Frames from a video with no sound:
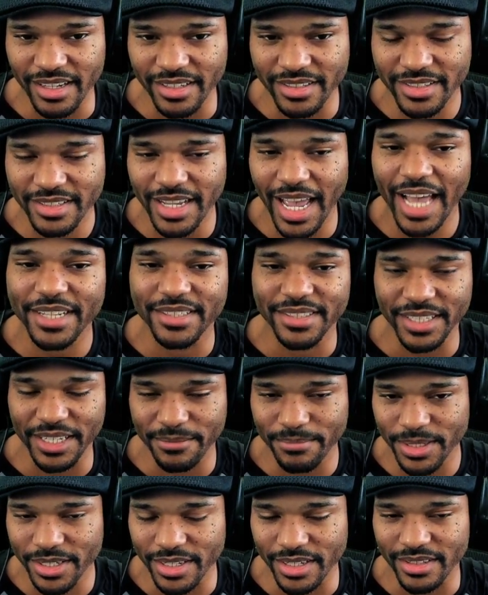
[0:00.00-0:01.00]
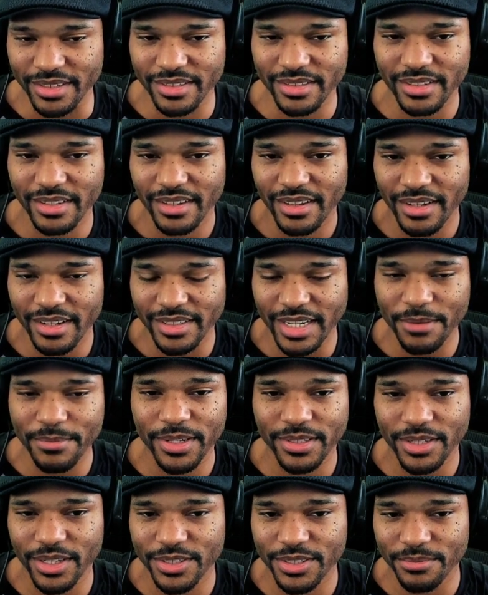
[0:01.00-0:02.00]
saddening, because
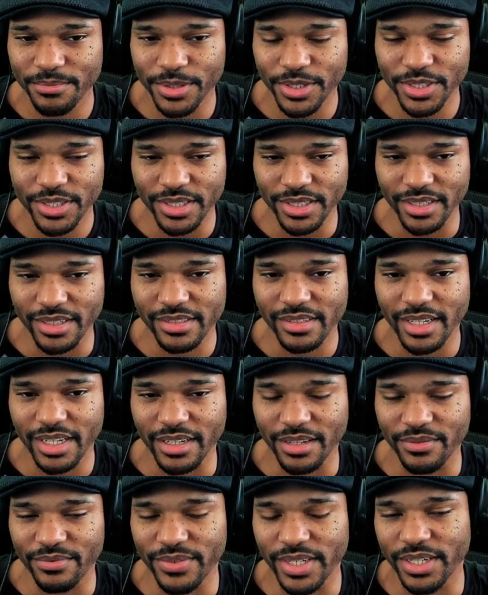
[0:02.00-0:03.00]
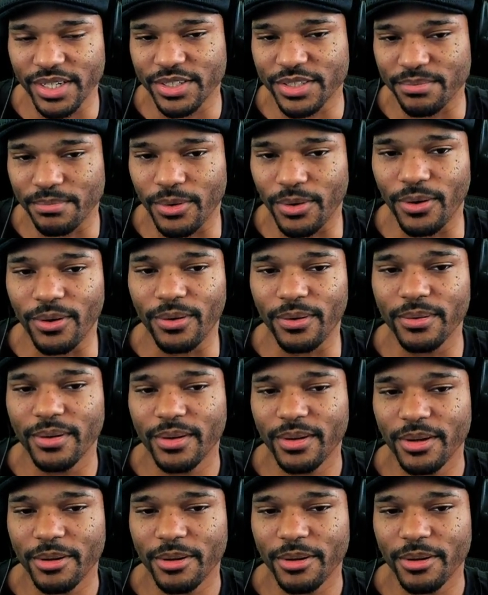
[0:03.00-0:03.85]
nightmare dungeon pushing is like a very small